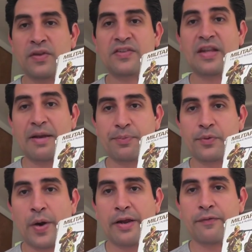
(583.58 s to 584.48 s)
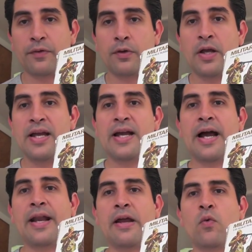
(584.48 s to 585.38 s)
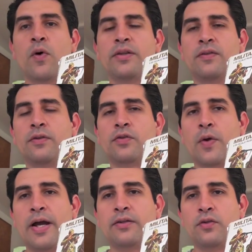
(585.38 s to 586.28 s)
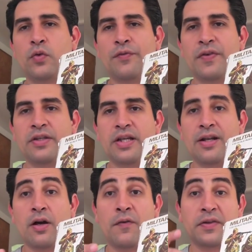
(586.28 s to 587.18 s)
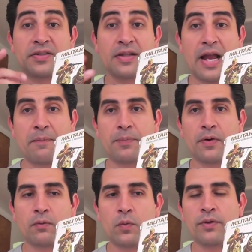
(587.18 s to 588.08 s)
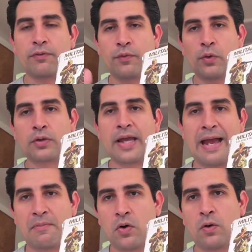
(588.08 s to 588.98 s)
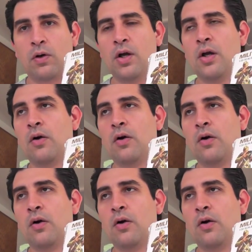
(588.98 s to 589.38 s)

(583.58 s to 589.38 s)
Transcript: sniper rifle, and I want to try to do a vignette of a sniper with full camo